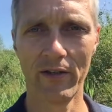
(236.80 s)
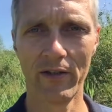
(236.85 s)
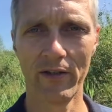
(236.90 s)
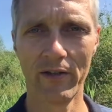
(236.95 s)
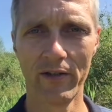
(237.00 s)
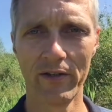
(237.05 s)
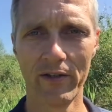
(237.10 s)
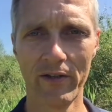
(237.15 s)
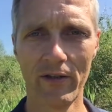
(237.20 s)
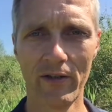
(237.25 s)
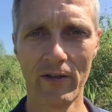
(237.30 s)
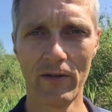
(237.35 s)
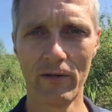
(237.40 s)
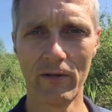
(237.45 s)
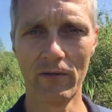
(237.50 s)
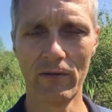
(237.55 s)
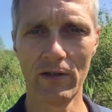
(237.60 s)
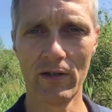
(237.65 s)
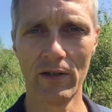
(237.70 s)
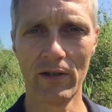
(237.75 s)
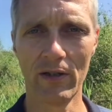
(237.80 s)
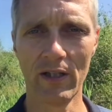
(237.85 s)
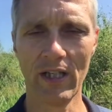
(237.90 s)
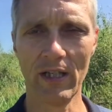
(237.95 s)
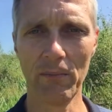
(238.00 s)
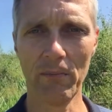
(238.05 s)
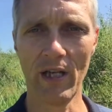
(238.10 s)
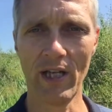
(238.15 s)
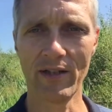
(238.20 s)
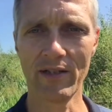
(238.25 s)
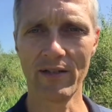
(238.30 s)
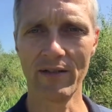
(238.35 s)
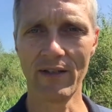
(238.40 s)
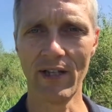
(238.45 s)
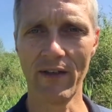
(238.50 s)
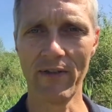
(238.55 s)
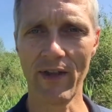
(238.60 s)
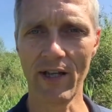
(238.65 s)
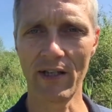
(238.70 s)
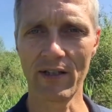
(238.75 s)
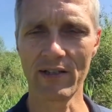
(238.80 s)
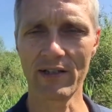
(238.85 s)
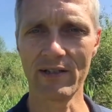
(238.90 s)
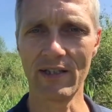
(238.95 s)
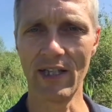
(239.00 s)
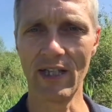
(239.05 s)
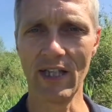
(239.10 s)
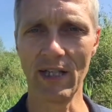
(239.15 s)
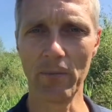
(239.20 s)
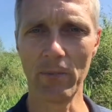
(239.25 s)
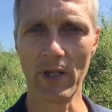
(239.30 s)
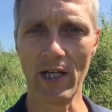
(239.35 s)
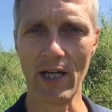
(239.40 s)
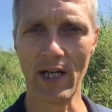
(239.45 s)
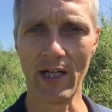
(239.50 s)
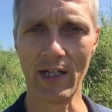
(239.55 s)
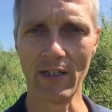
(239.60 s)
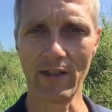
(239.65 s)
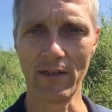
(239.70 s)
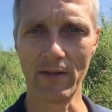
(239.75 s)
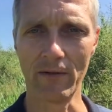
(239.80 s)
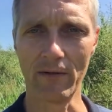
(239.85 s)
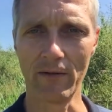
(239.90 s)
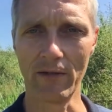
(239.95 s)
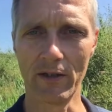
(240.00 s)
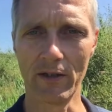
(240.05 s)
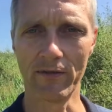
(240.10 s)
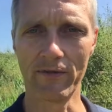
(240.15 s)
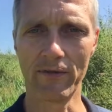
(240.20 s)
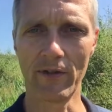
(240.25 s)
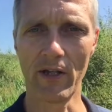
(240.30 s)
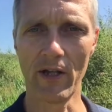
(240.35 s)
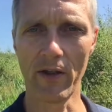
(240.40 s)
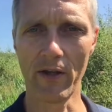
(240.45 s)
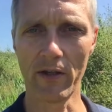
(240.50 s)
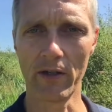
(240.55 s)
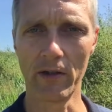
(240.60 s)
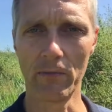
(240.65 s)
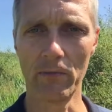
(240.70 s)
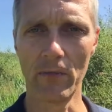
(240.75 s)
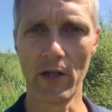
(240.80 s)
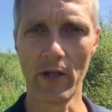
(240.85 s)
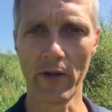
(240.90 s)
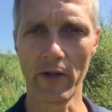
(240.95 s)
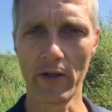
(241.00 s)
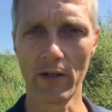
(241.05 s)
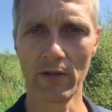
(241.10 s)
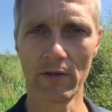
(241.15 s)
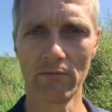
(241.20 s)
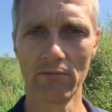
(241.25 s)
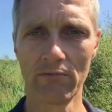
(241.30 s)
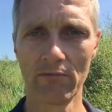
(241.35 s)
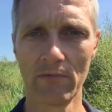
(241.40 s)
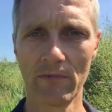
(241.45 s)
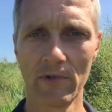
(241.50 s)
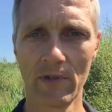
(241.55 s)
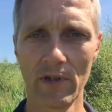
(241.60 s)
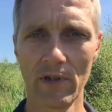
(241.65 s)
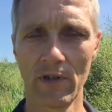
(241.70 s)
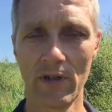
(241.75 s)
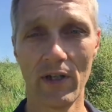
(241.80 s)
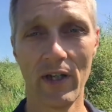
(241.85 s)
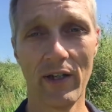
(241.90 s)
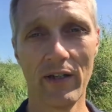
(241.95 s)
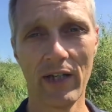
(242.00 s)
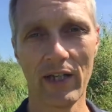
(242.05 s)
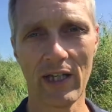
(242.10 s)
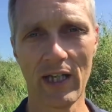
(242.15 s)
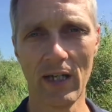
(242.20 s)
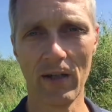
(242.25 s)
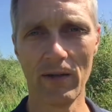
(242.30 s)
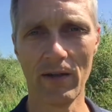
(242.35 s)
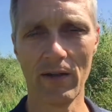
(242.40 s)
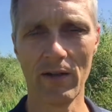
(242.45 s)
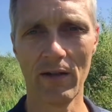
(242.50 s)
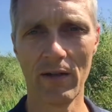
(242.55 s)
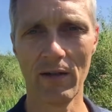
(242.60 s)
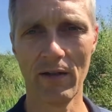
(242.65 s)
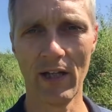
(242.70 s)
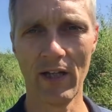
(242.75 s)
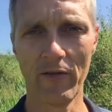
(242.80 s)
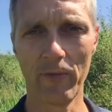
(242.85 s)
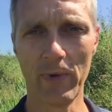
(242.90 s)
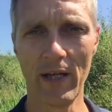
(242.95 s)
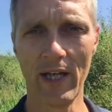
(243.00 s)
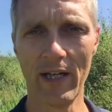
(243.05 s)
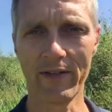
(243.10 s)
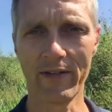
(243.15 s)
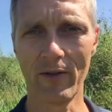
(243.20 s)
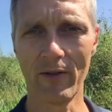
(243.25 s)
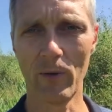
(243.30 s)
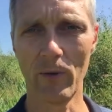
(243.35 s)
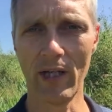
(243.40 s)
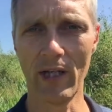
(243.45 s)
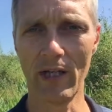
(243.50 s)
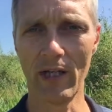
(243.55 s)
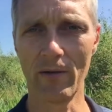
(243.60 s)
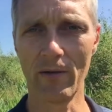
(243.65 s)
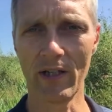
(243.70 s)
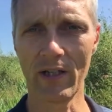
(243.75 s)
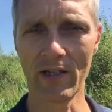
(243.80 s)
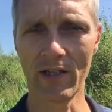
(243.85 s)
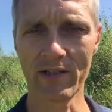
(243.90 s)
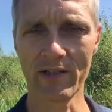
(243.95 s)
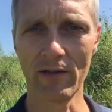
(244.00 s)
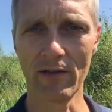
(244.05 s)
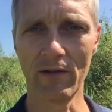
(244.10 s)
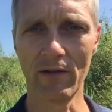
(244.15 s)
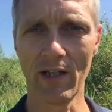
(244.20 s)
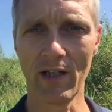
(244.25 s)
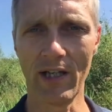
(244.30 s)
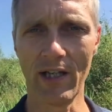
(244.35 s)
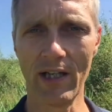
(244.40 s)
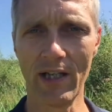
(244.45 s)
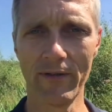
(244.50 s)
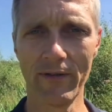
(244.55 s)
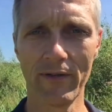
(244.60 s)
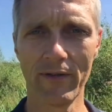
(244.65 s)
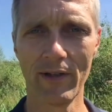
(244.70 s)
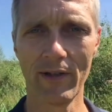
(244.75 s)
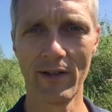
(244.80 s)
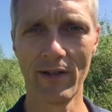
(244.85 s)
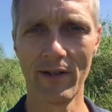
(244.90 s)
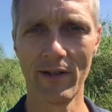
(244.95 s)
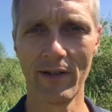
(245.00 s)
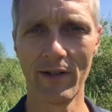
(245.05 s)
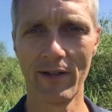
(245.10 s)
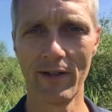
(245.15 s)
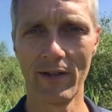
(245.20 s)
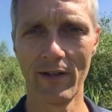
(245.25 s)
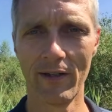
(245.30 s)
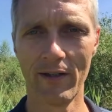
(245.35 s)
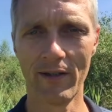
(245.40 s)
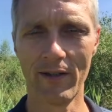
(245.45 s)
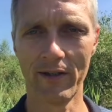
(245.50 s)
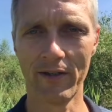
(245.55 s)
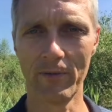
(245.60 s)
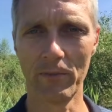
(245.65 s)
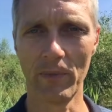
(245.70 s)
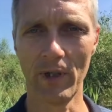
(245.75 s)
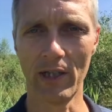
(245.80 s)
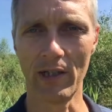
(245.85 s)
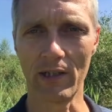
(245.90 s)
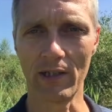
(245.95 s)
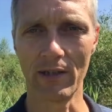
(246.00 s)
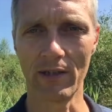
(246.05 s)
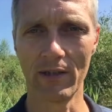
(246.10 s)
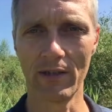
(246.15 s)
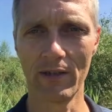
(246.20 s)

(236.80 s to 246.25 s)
So imagine that they are standing behind you, father, your mother. And they can have passed away or they're still alive. Doesn't matter.